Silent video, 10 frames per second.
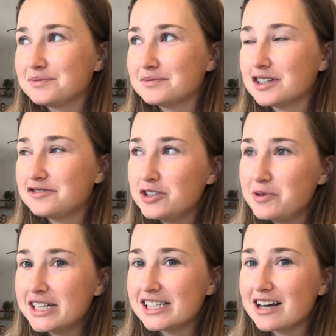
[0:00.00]
A few
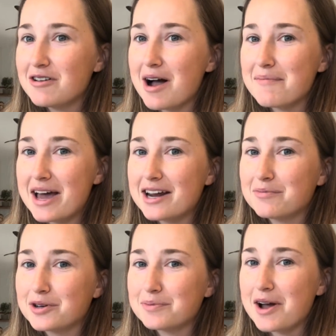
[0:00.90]
weeks ago, I met up
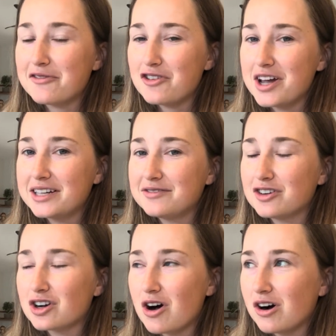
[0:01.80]
with my friend
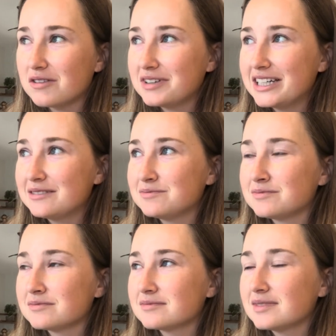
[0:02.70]
for coffee,
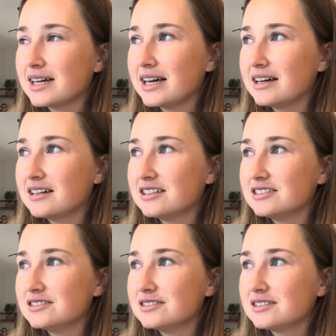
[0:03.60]

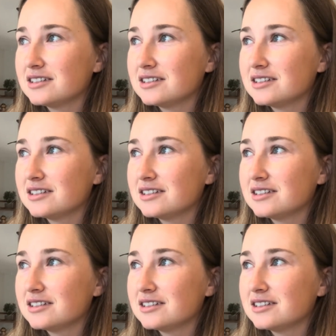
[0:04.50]
and